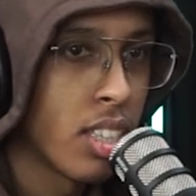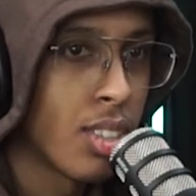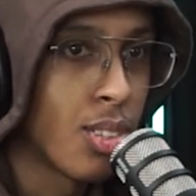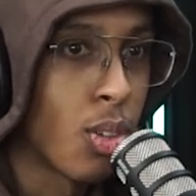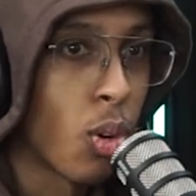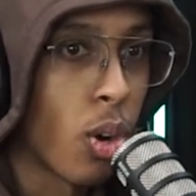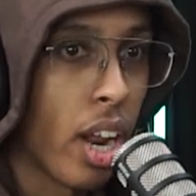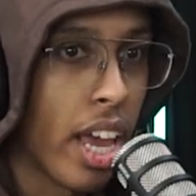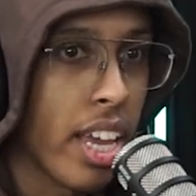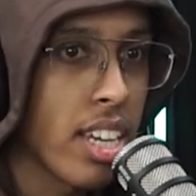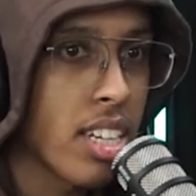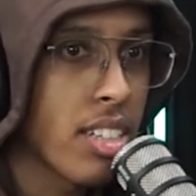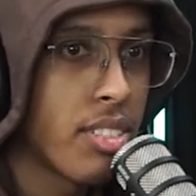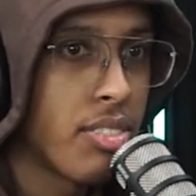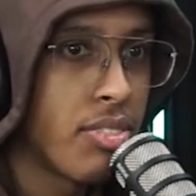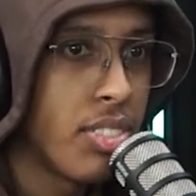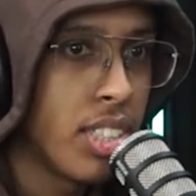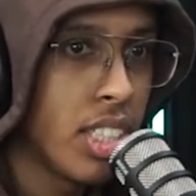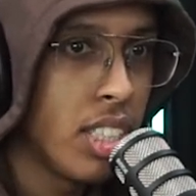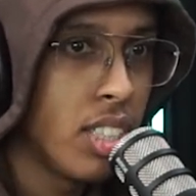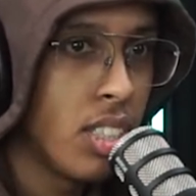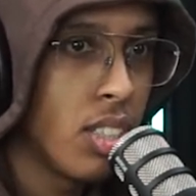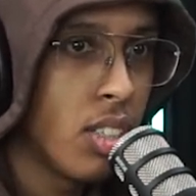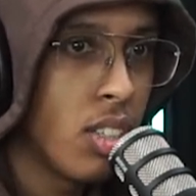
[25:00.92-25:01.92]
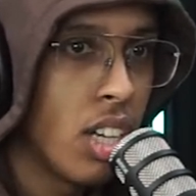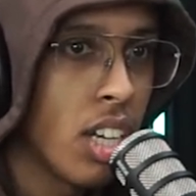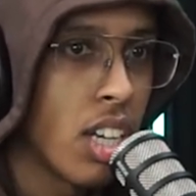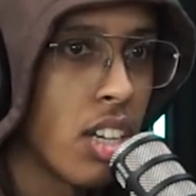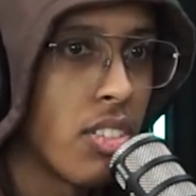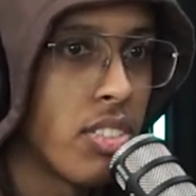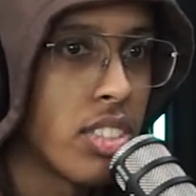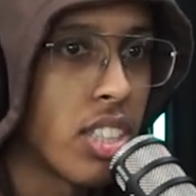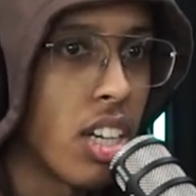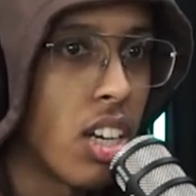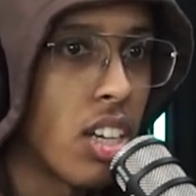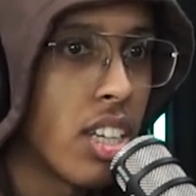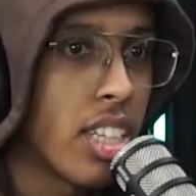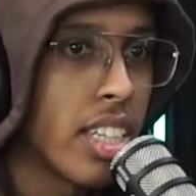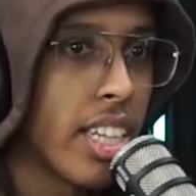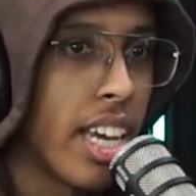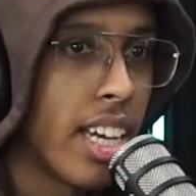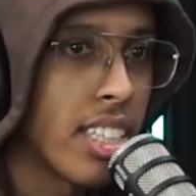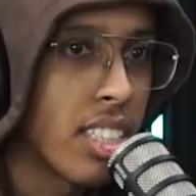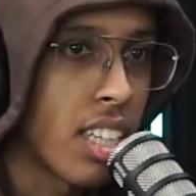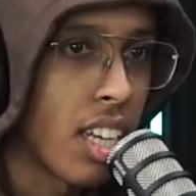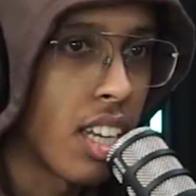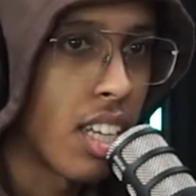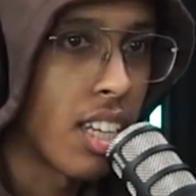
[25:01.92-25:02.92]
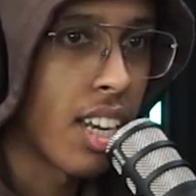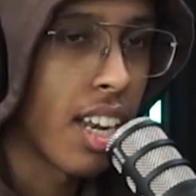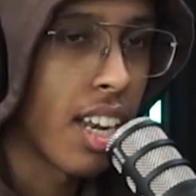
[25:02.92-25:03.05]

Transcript: to like a video if it already has a lot of